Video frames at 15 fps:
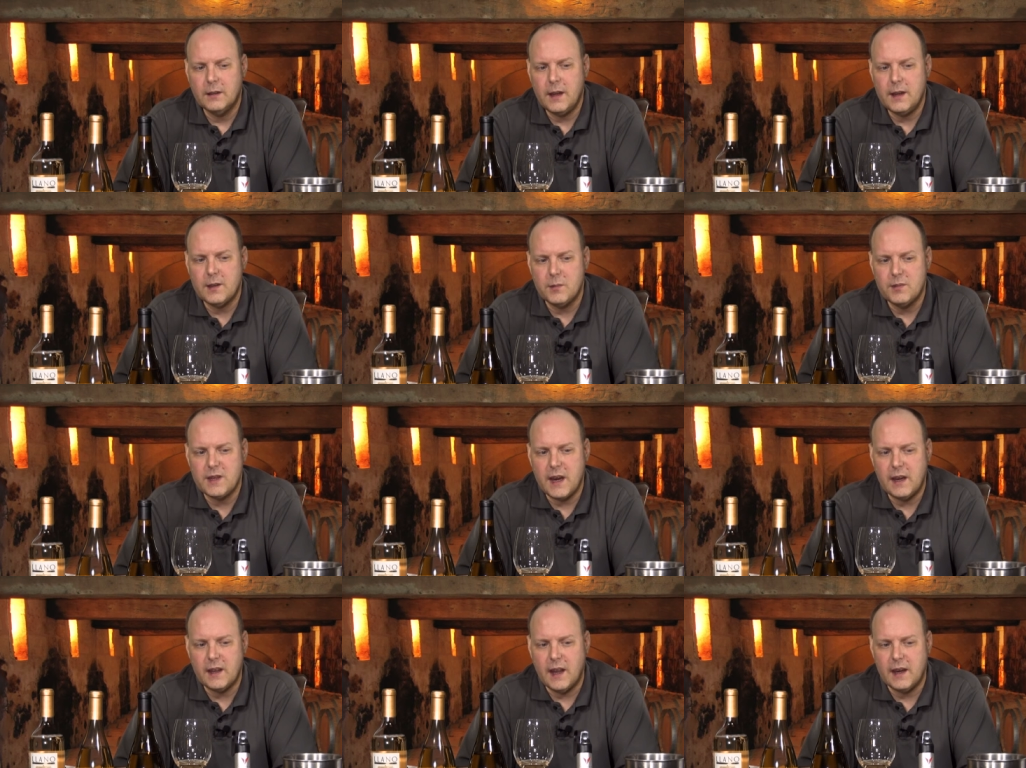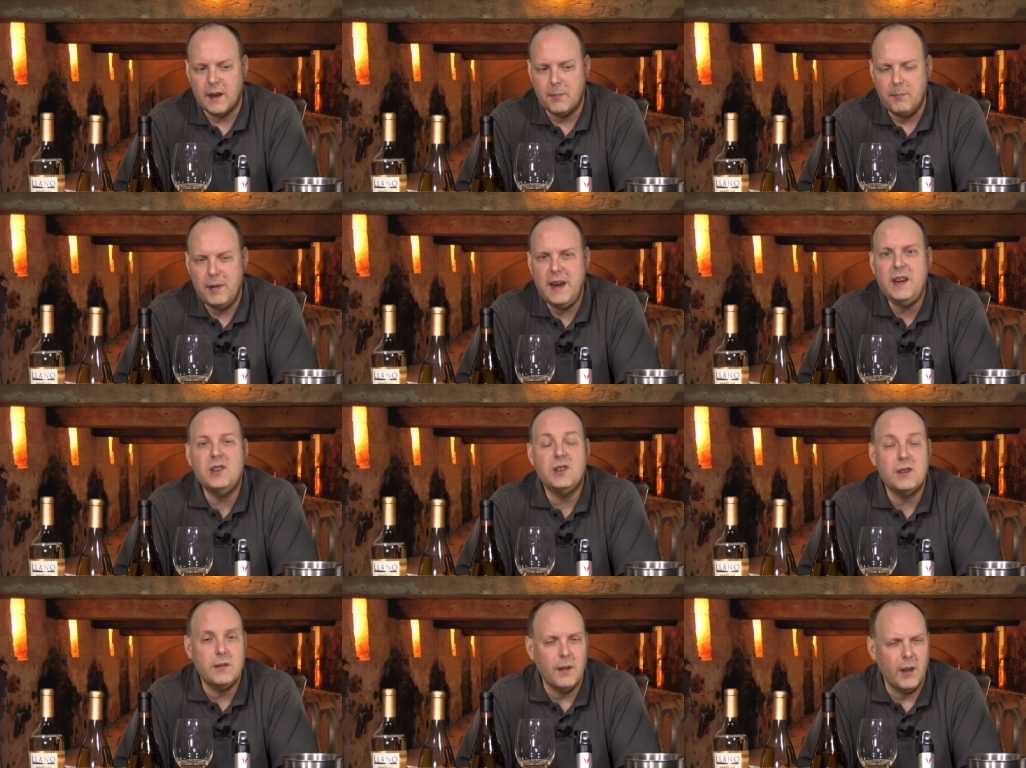it's almost like like a
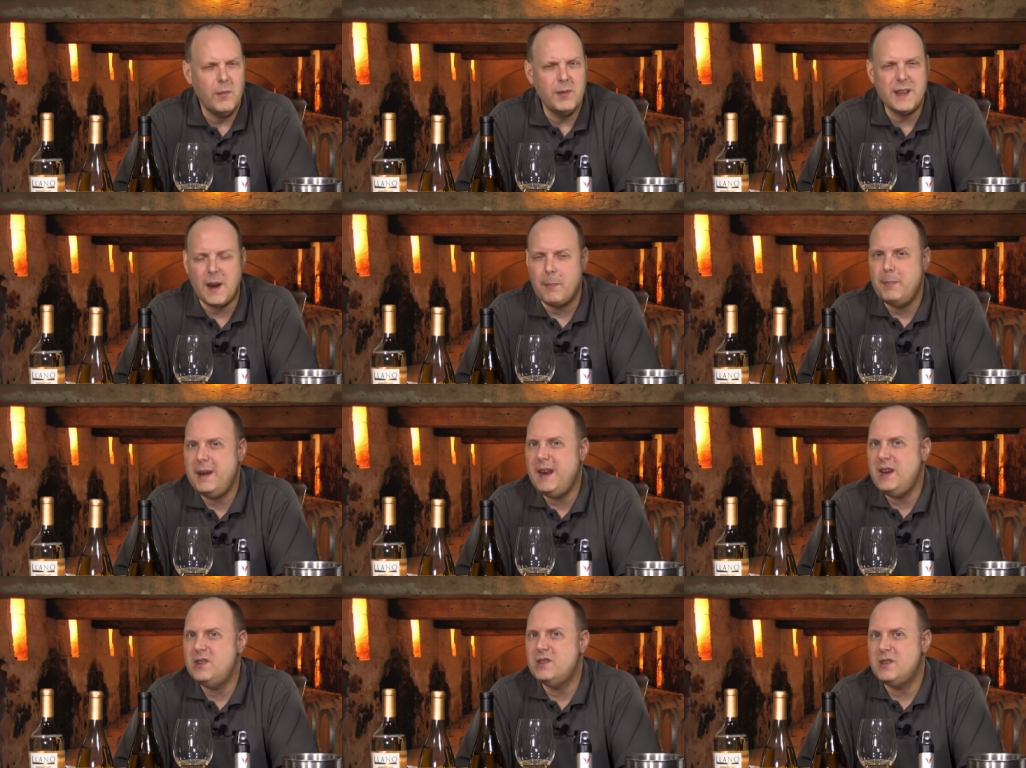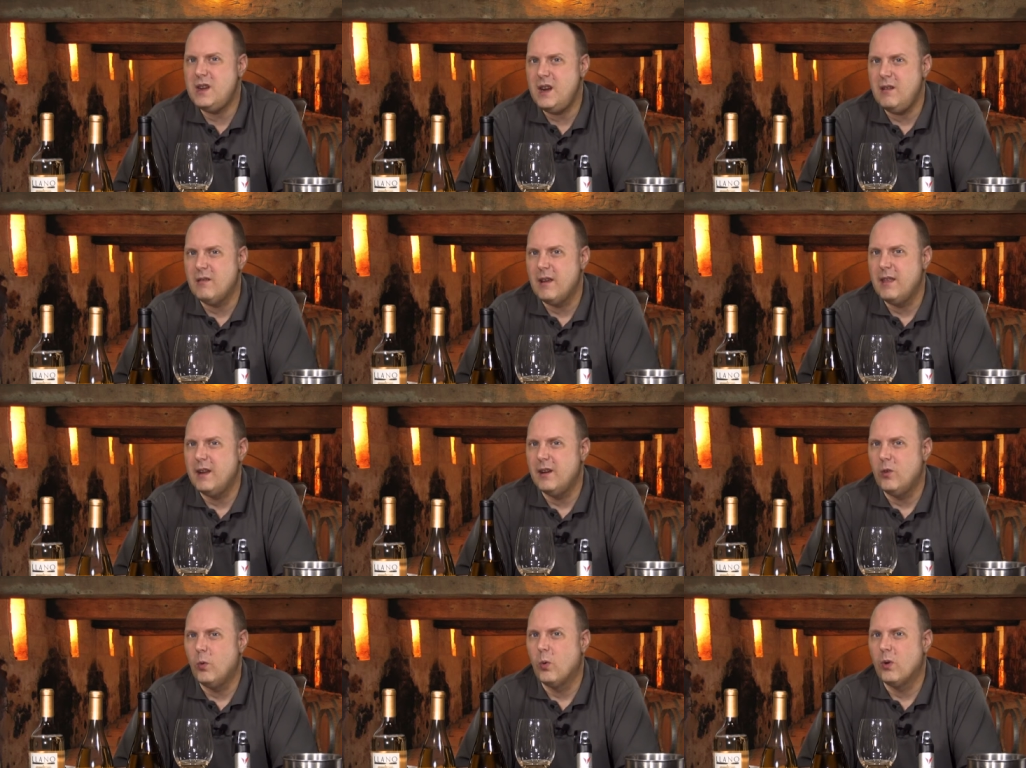peach, almost like a peach tea rather
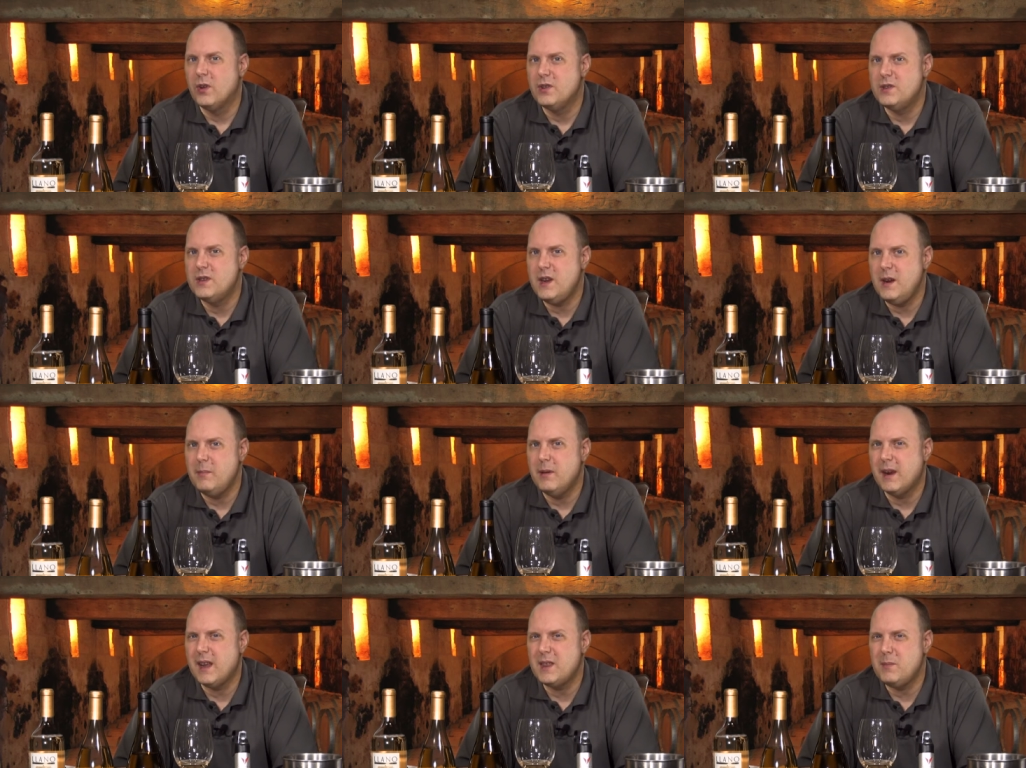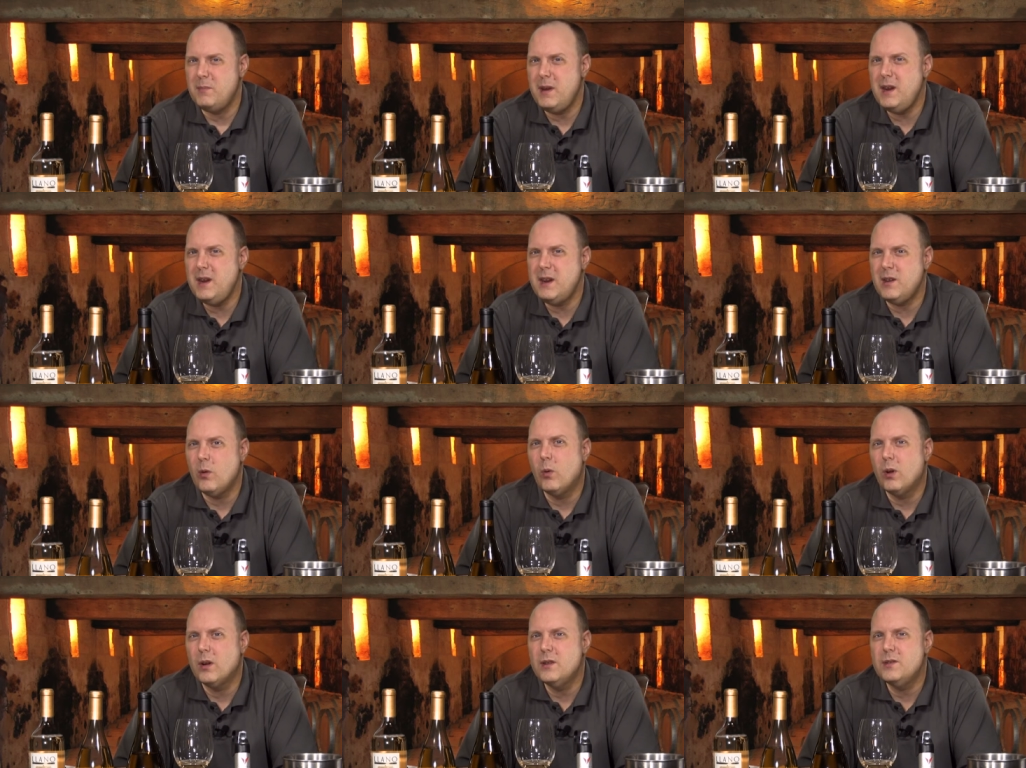than an orange tea. But I get the peach, the
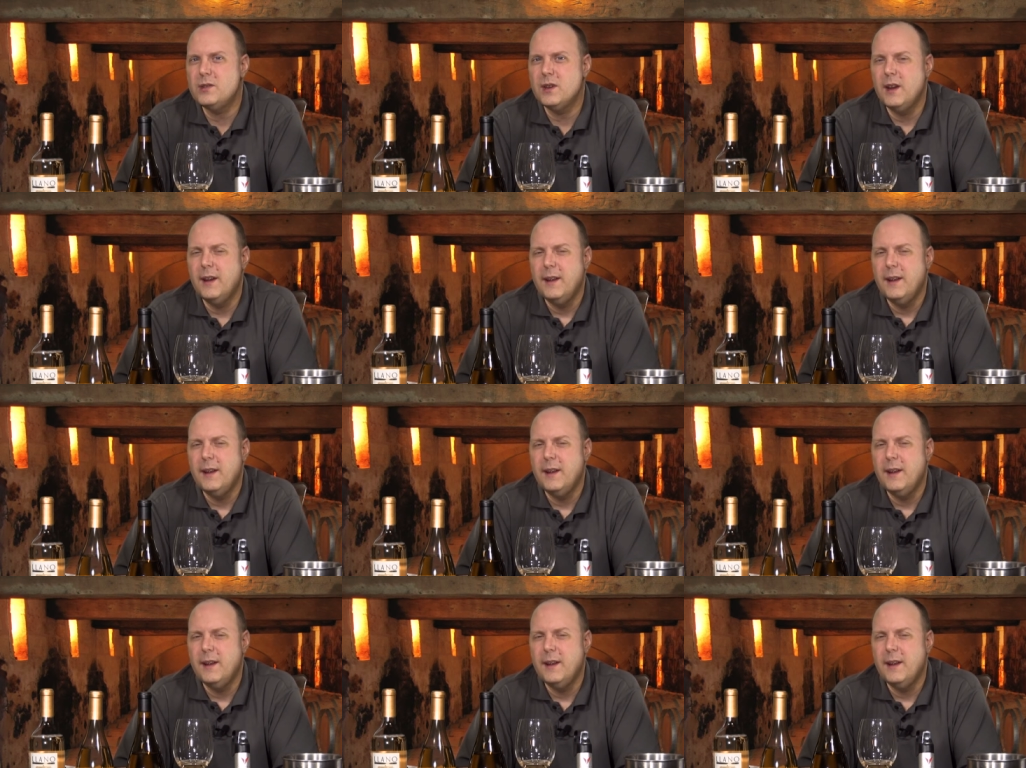orange,